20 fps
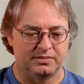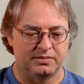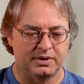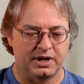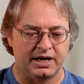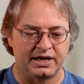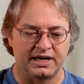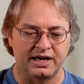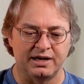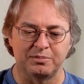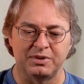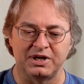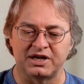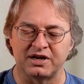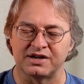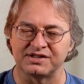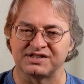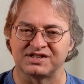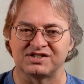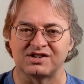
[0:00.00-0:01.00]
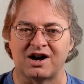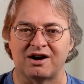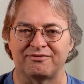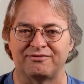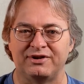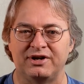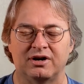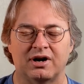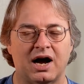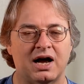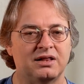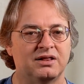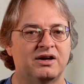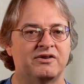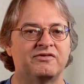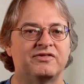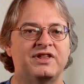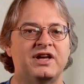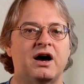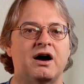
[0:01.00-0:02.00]
again, because it's off-ear, I
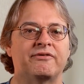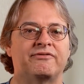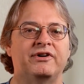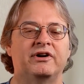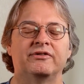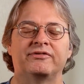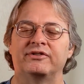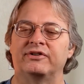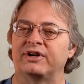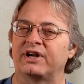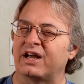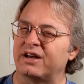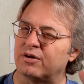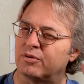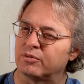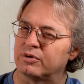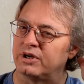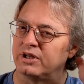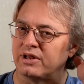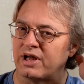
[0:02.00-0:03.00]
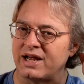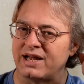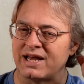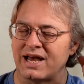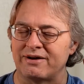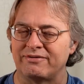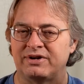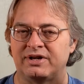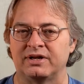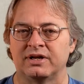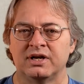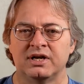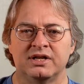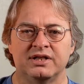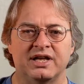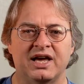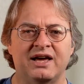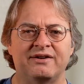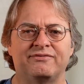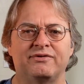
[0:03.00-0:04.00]
love the off-ear feeling. I don't really like having
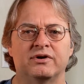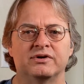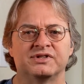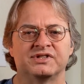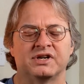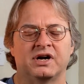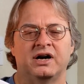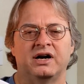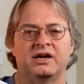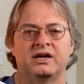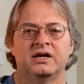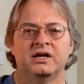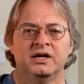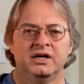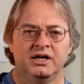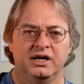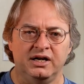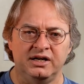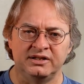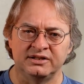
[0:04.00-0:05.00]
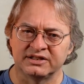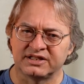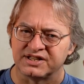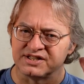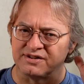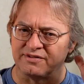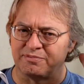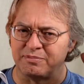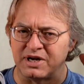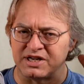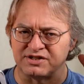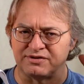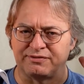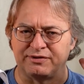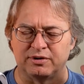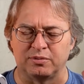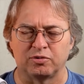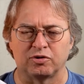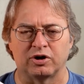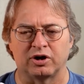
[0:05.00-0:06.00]
the headphones on because it makes you
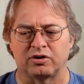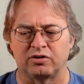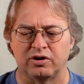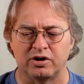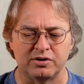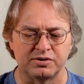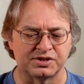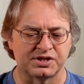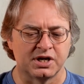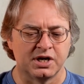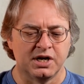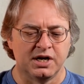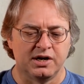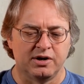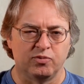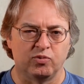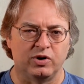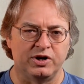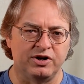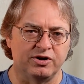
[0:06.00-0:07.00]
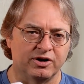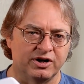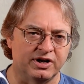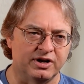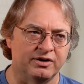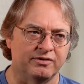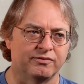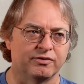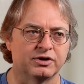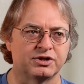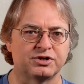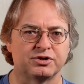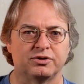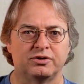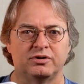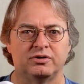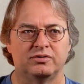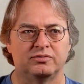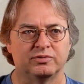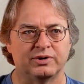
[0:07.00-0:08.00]
feel more enclosed. When you're in a
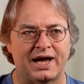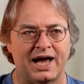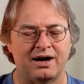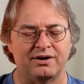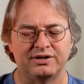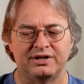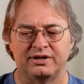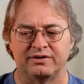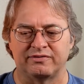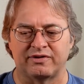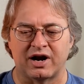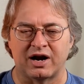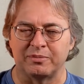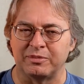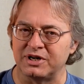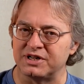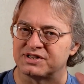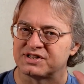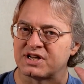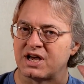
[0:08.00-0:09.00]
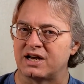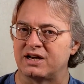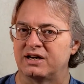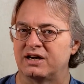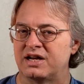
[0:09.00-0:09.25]
virtual reality environment, it's kind of